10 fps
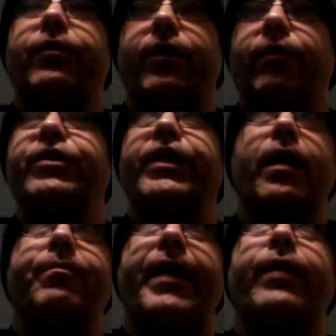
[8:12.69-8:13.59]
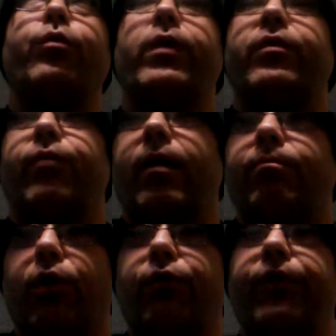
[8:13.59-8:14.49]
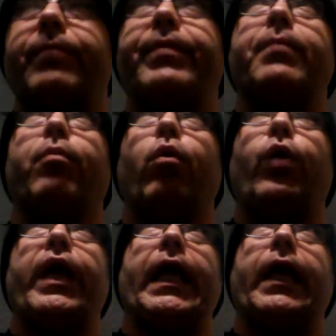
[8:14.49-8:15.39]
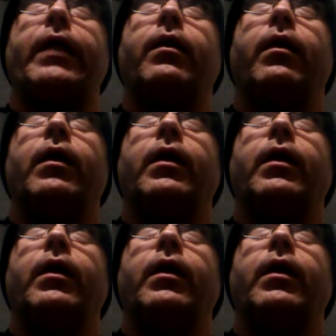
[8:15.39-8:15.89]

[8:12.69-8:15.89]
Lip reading: There was a young man who went around murdering people, and